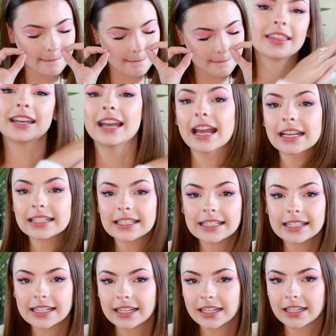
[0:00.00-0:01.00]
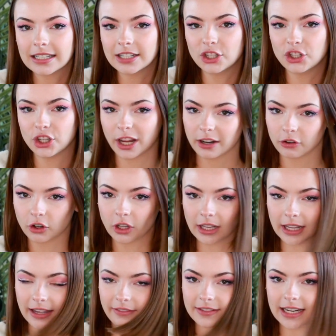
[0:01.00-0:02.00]
The next general
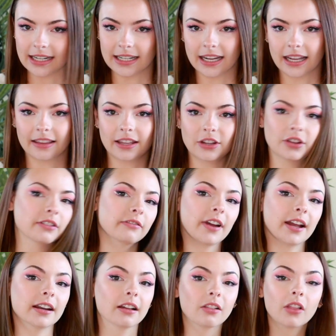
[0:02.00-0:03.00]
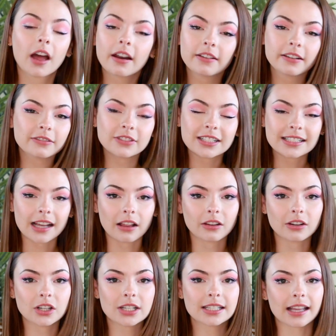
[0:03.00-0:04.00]
gift idea that you can find a lot of different
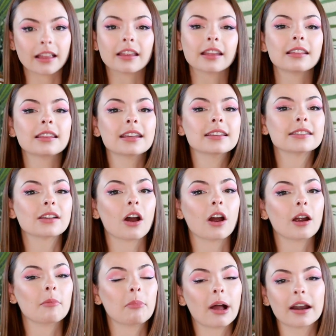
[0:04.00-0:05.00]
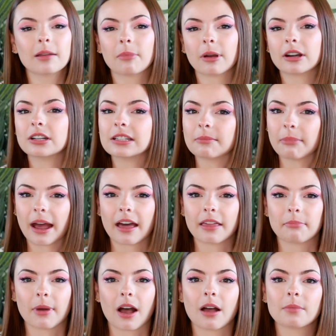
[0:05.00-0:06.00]
sellers selling these are body butters and
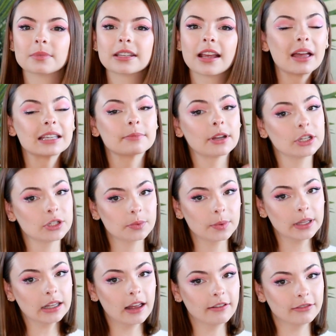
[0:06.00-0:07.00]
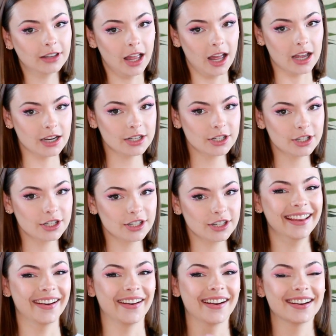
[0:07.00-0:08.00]
bath bombs. As much as we love Lush,
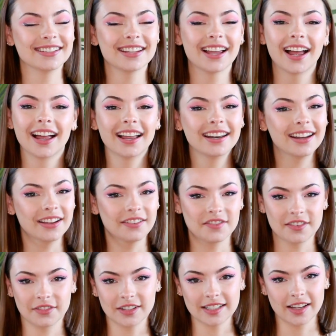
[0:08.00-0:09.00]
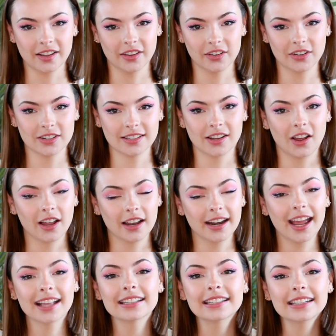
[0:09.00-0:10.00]
there are a ton of different sellers on
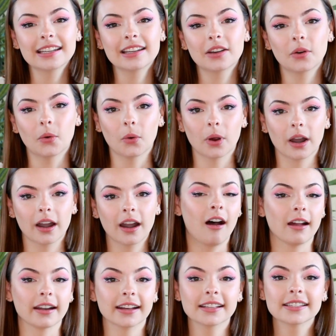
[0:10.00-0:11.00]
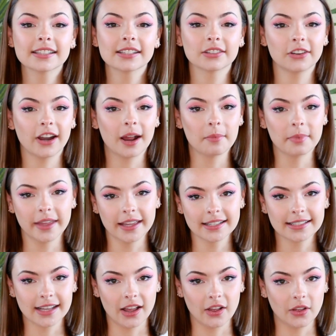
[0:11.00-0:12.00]
Etsy or on Instagram that
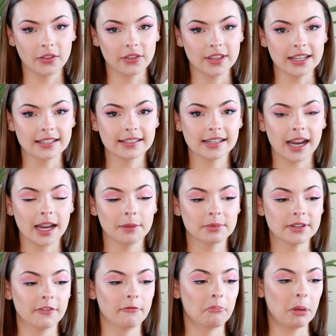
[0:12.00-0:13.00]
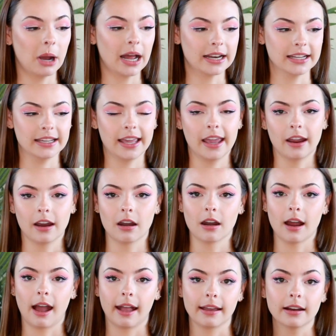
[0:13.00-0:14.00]
sell these types of body
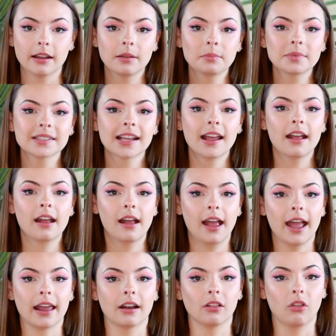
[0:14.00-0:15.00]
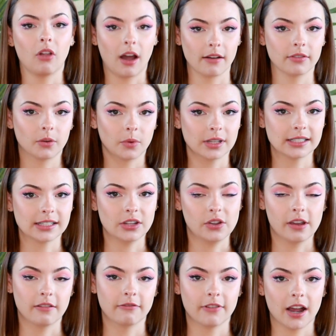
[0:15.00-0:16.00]
care items, and a lot of the ones that you
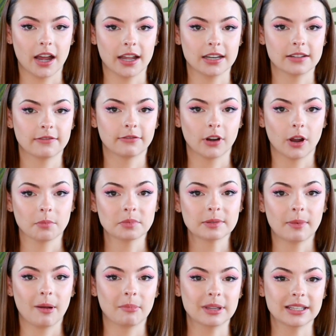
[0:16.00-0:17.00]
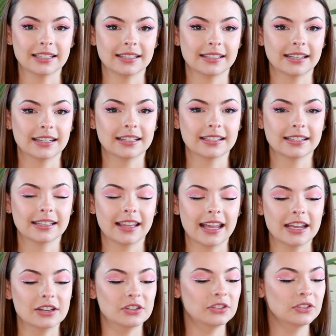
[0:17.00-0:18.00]
can find from small businesses,
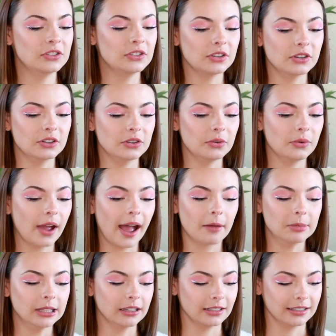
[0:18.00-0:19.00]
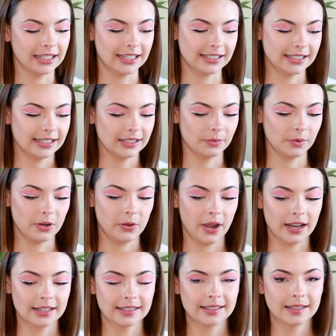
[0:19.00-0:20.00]
they do happy little dances when you
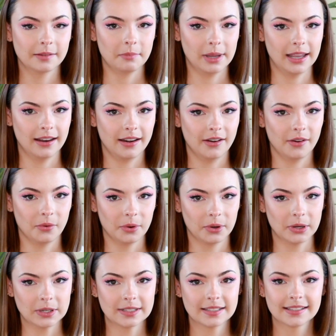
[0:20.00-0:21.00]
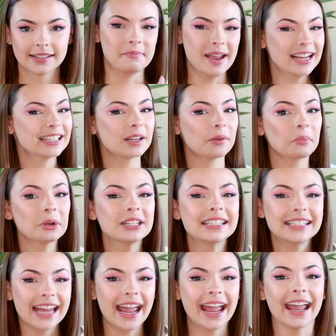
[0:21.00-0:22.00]
guys submit orders. Make someone's
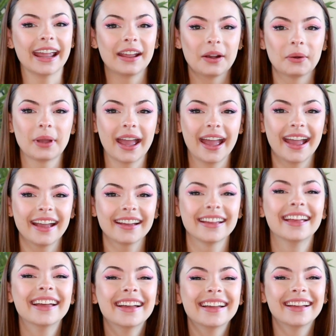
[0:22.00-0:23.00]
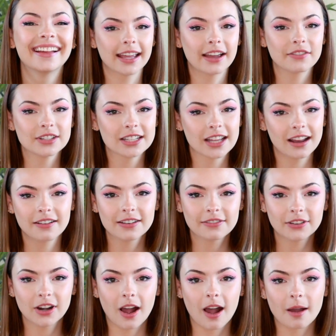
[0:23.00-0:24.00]
day, okay? They have a ton of
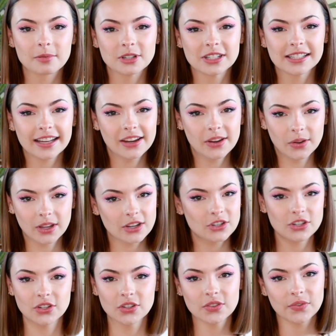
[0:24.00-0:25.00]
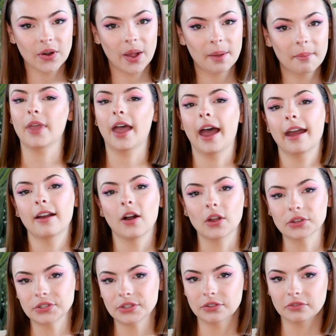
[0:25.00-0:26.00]
different options that you can choose from. I
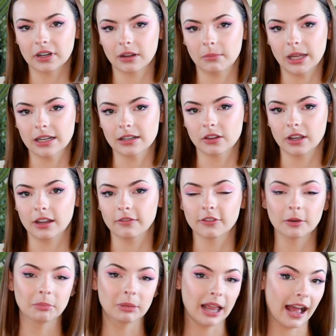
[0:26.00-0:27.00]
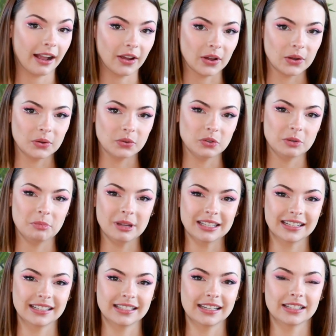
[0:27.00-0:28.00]
also recommend looking for Black-owned
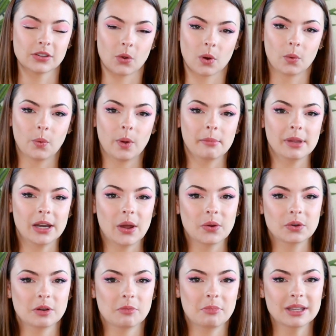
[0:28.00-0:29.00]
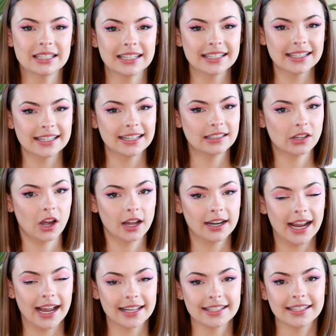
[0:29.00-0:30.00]
businesses or woman-owned businesses on
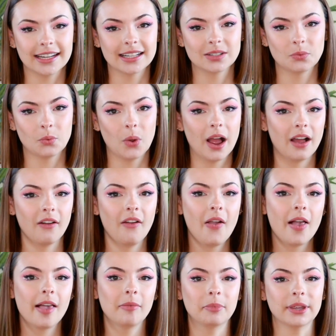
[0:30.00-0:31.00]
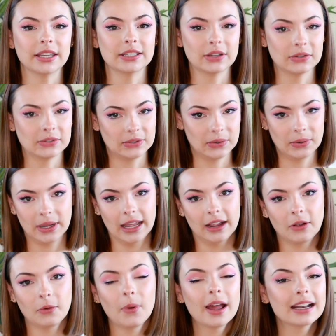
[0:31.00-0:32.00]
Etsy as well, because those don't
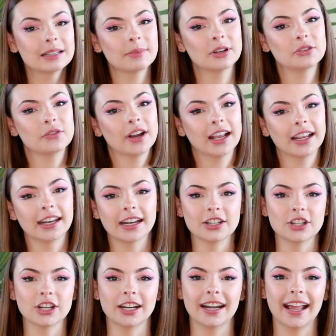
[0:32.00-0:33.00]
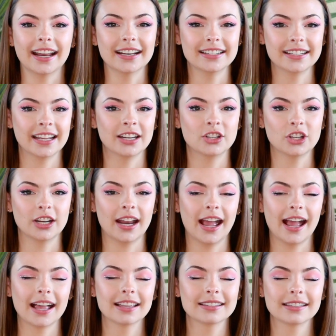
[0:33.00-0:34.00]
get quite as much recognition and attention
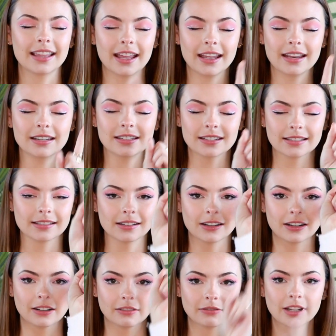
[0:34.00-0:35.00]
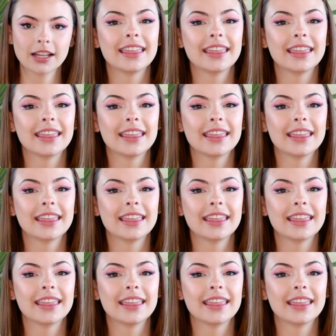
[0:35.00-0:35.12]
as they deserve.